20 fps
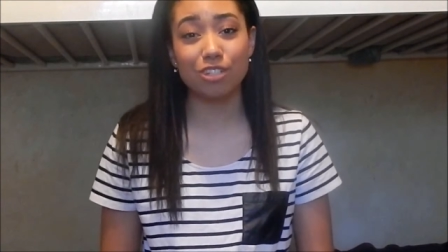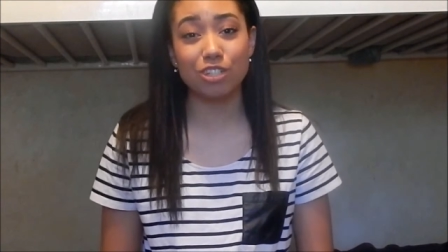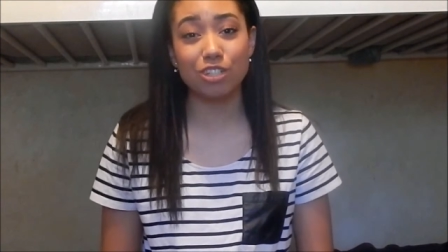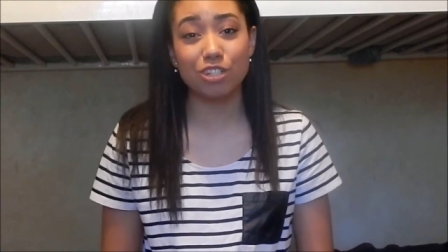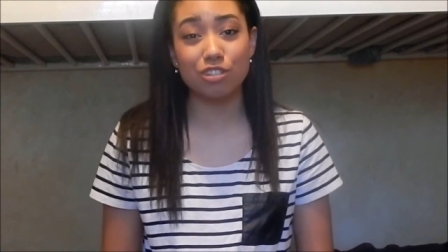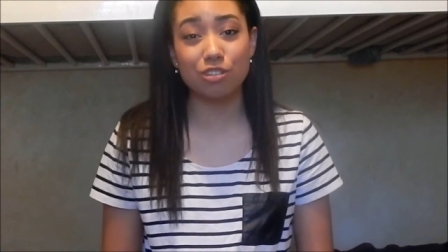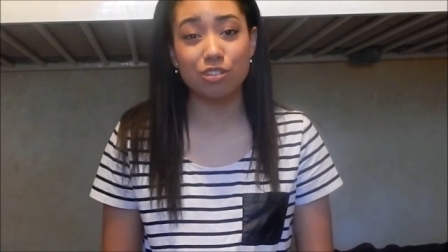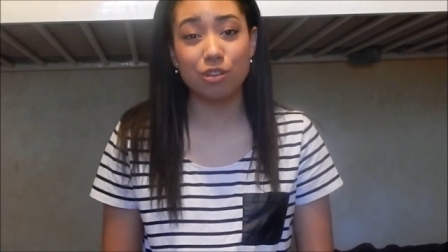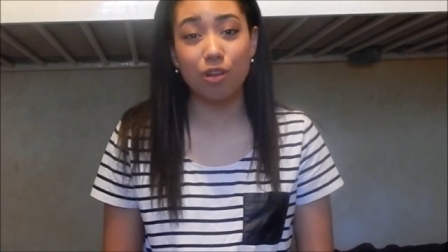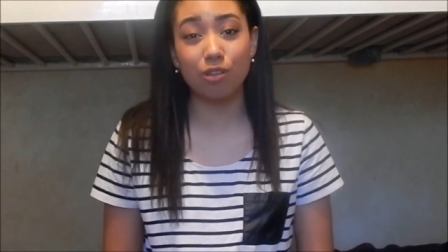
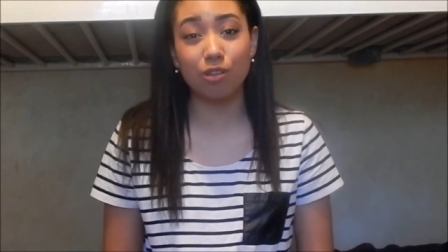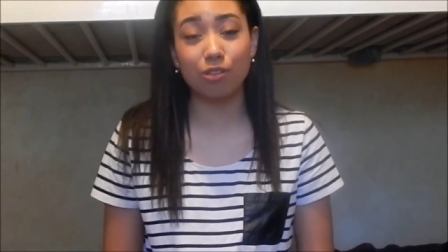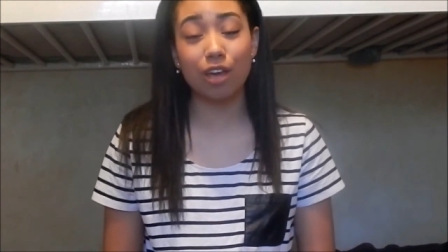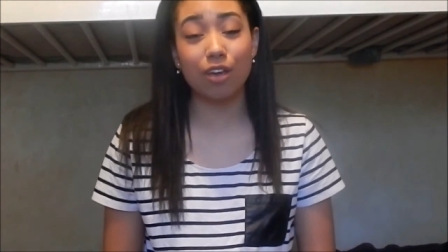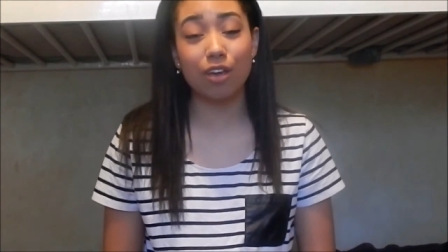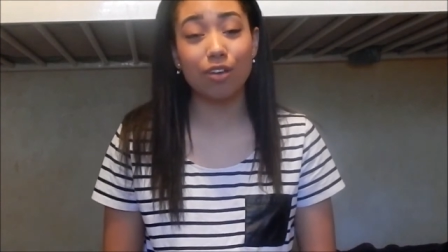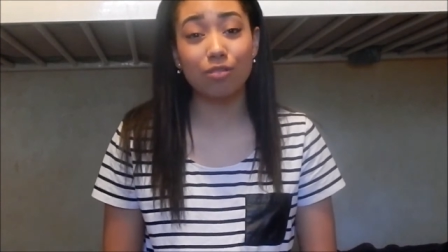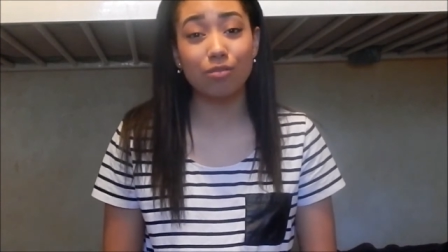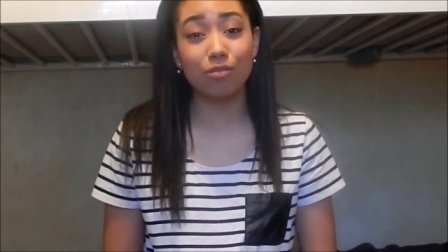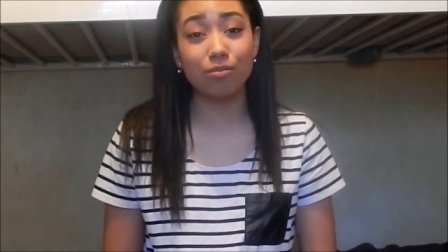which is a
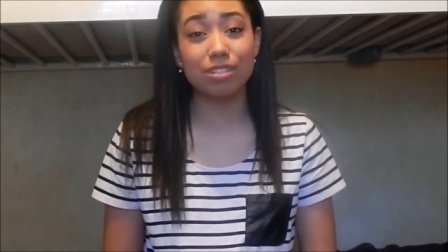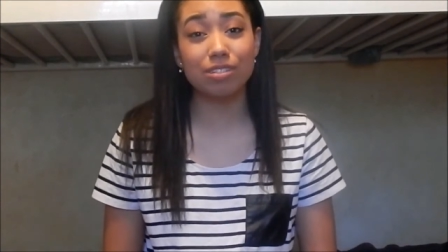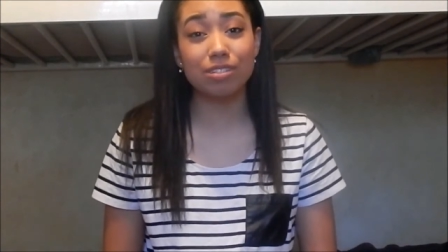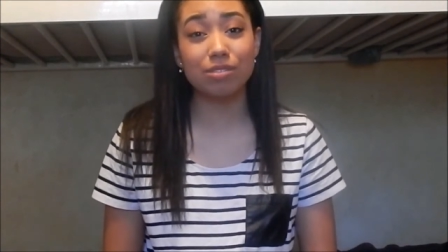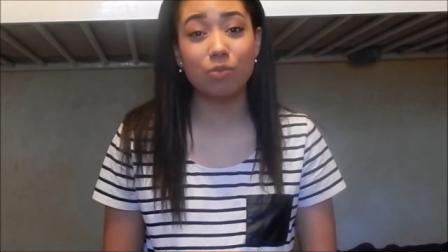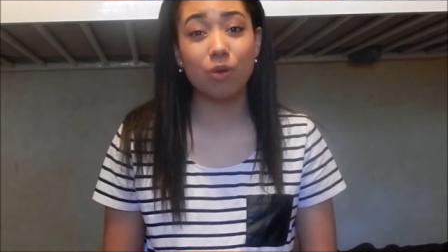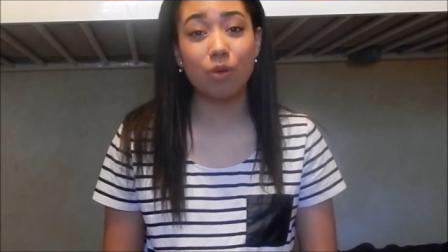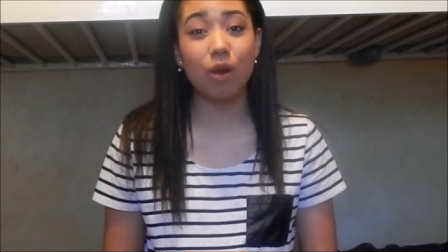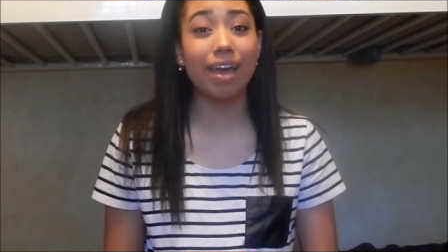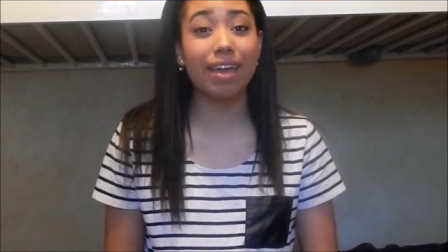lot of the
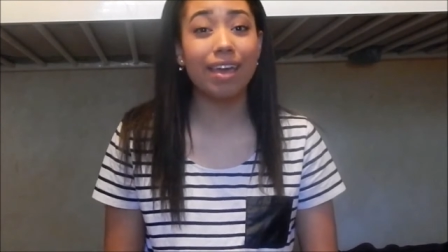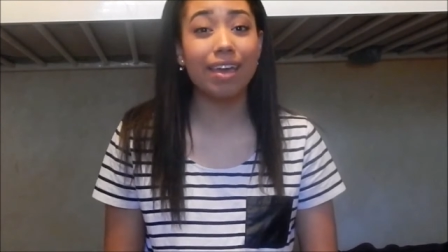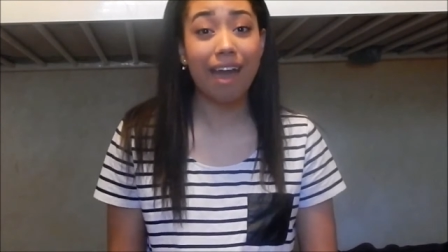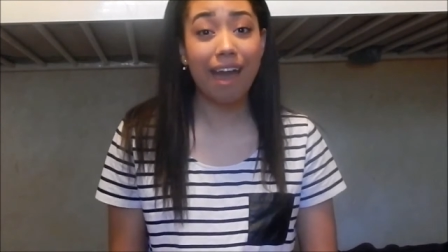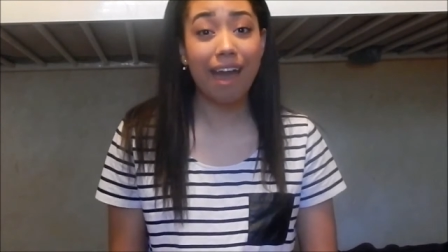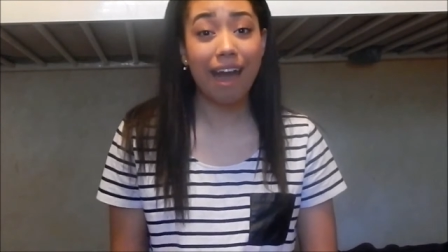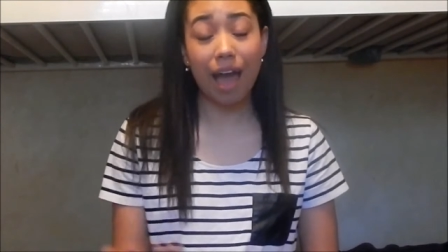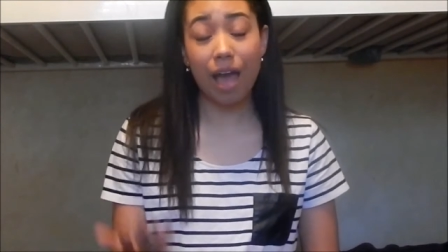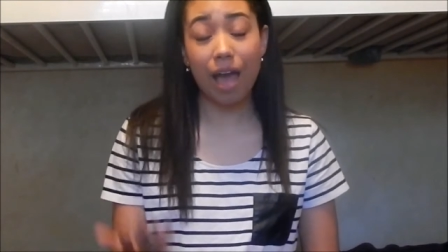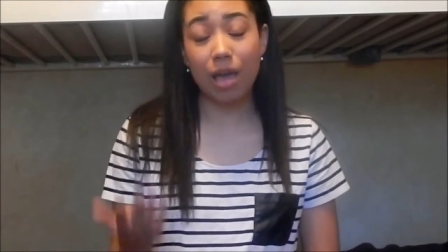reason why
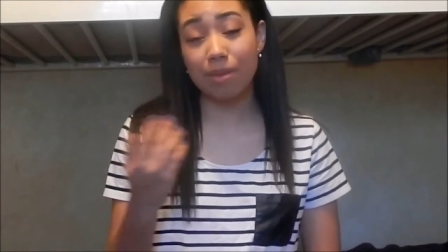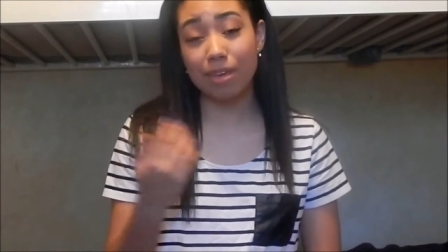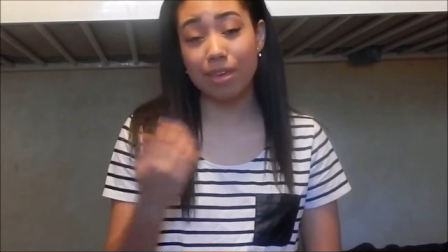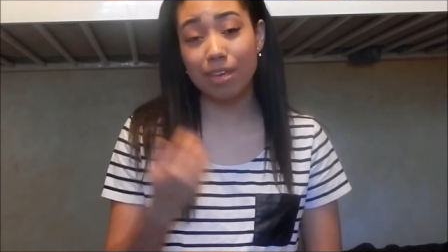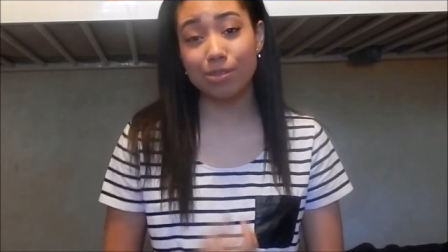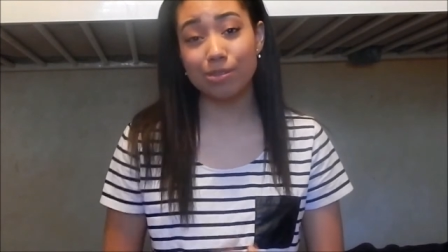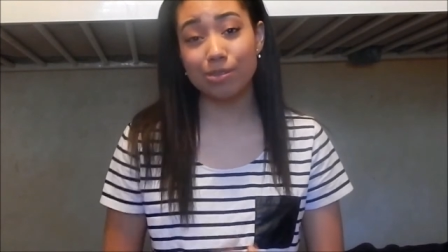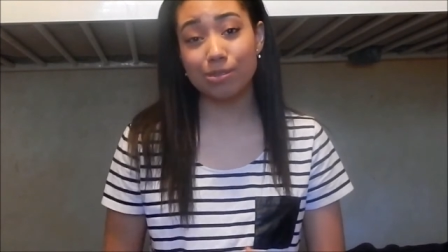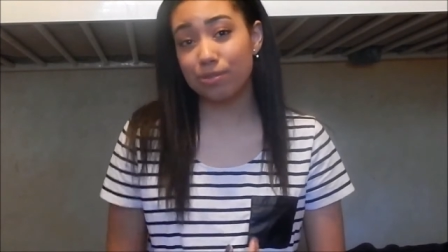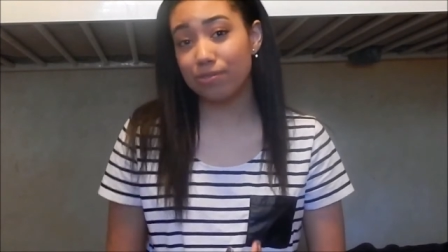I
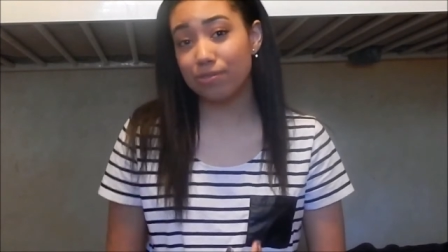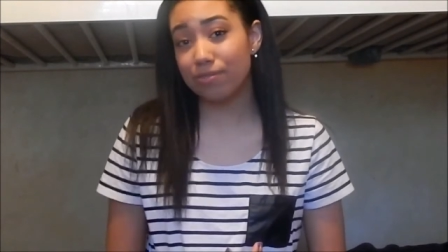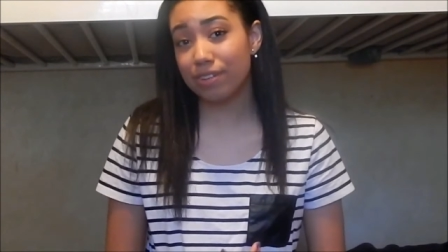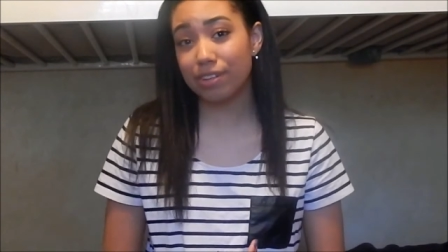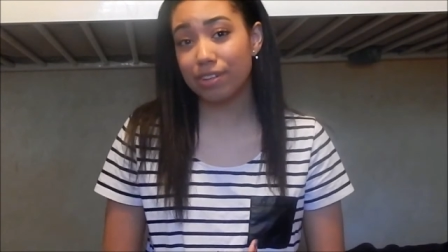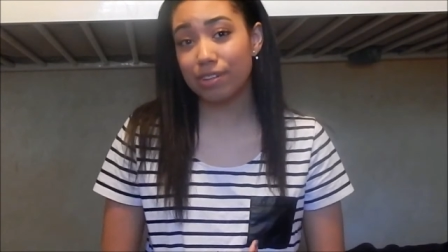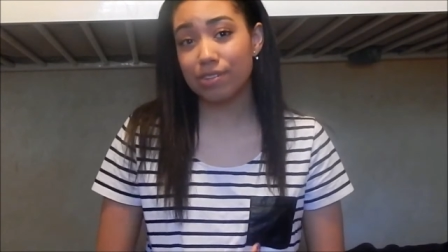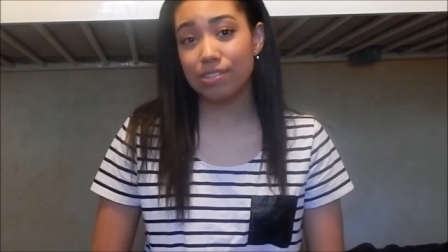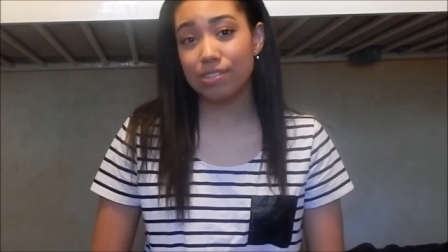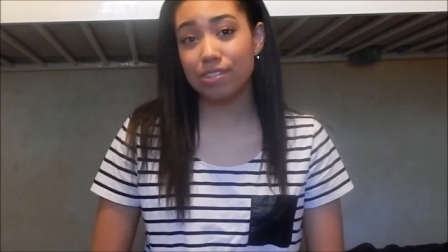make YouTube
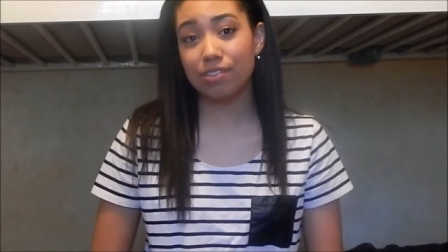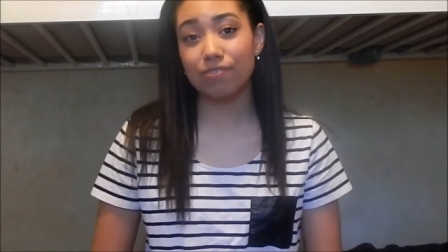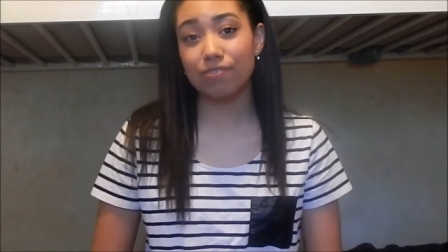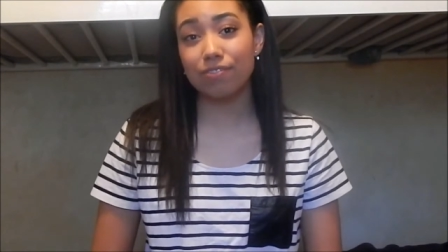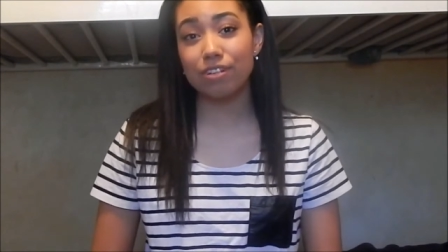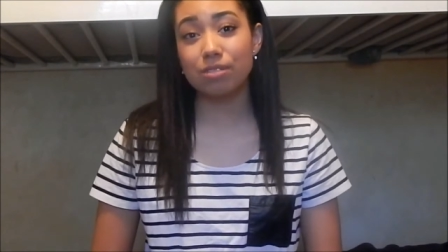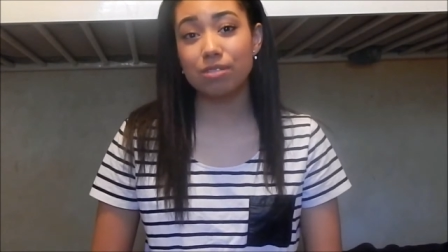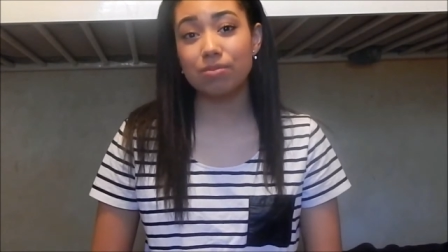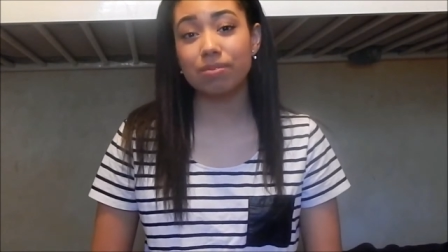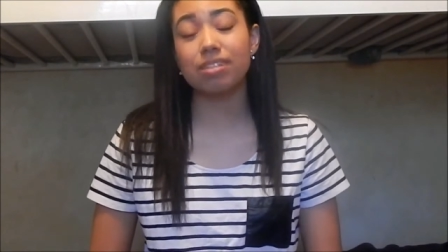videos in the
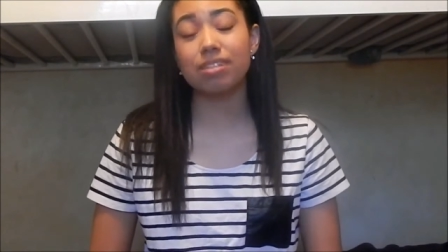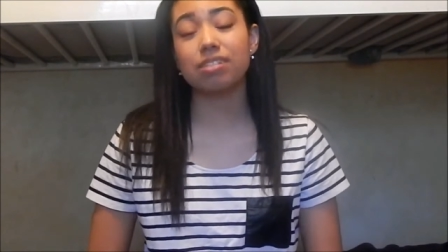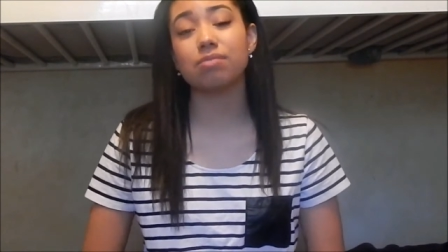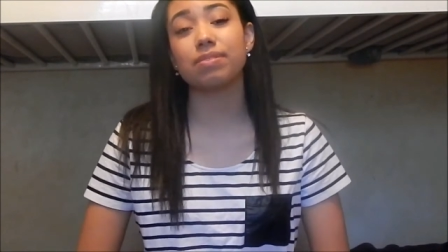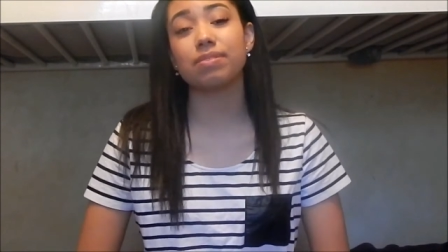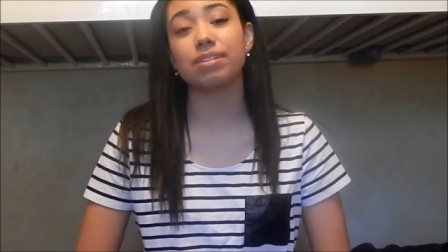first place,